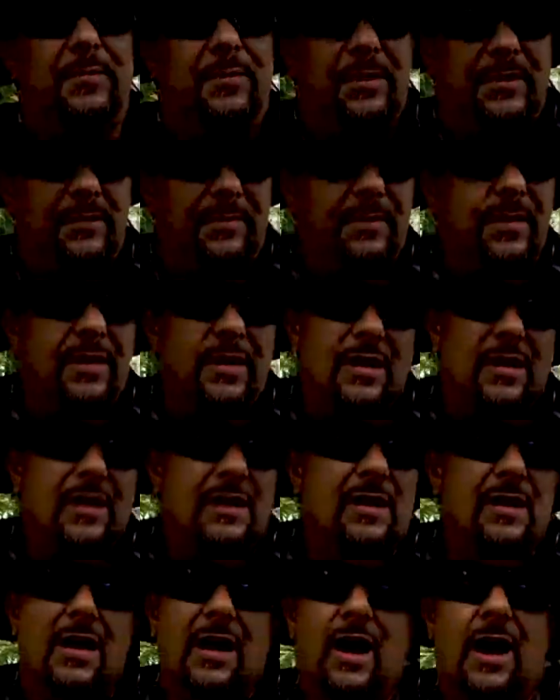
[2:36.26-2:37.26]
but
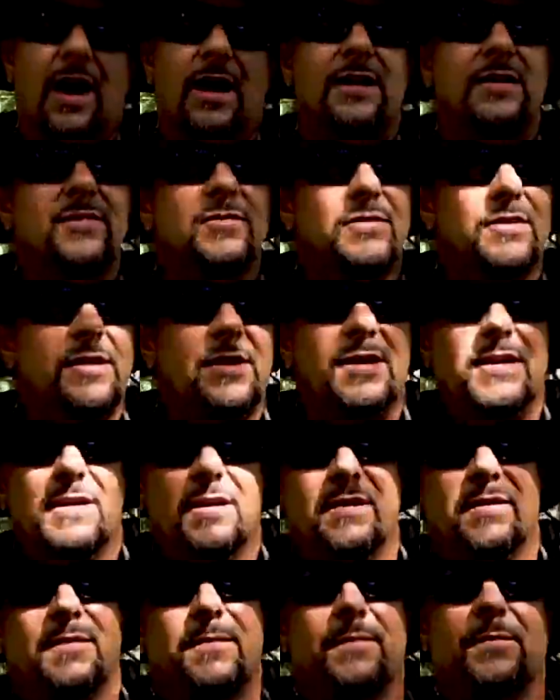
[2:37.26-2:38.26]
honestly,
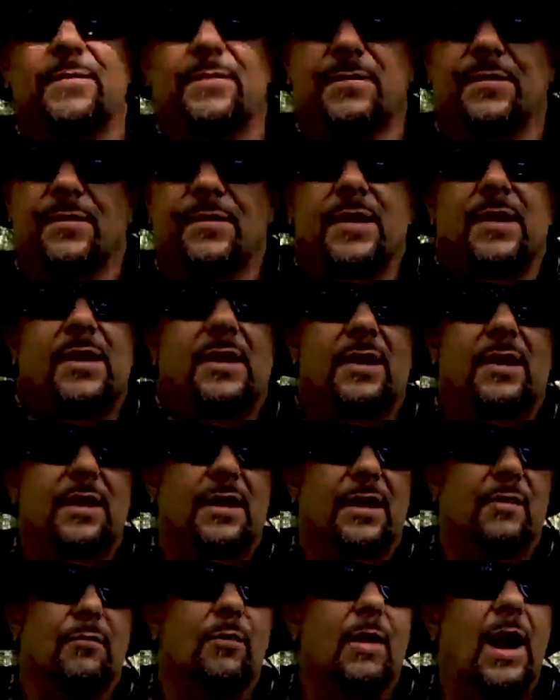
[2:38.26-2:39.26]

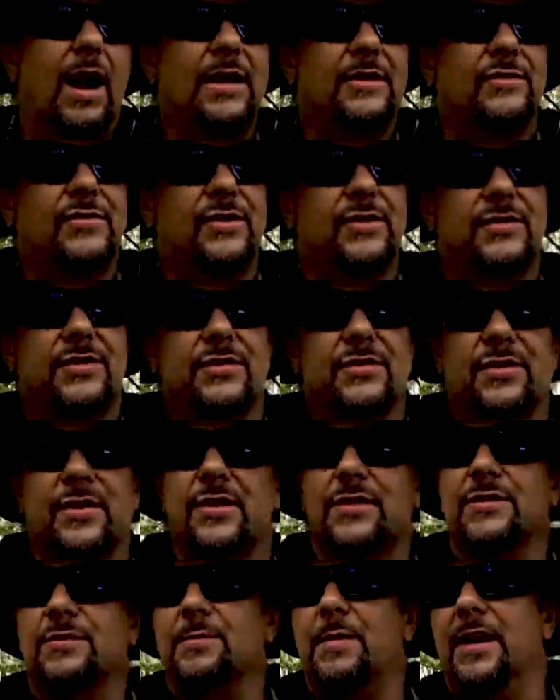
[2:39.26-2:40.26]
it rides just as
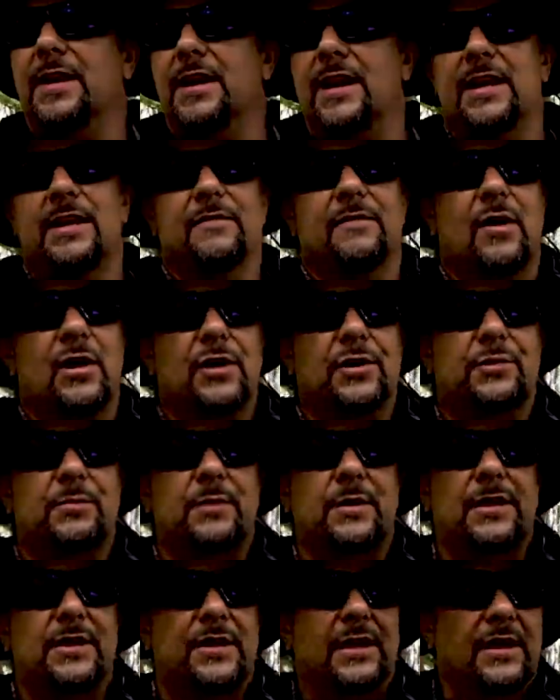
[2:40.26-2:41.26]
good as my native
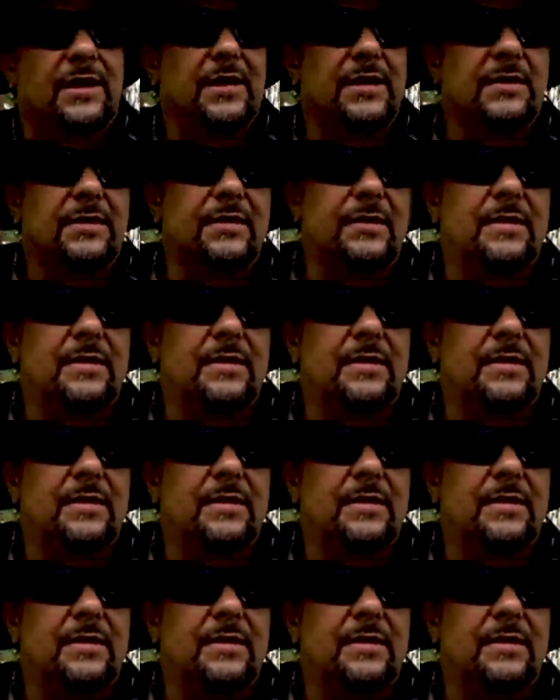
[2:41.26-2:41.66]
Ultimate did.